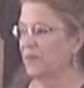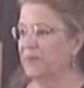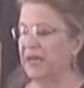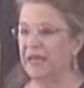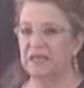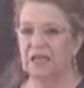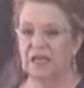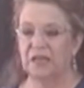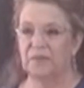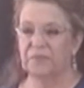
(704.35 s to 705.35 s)
But
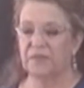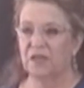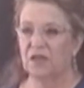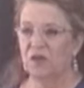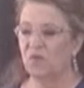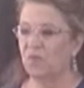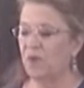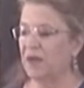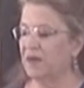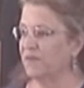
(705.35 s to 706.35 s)

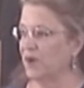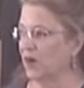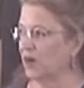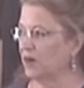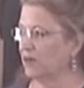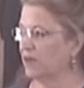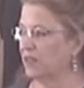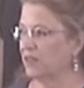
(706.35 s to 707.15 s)
one of our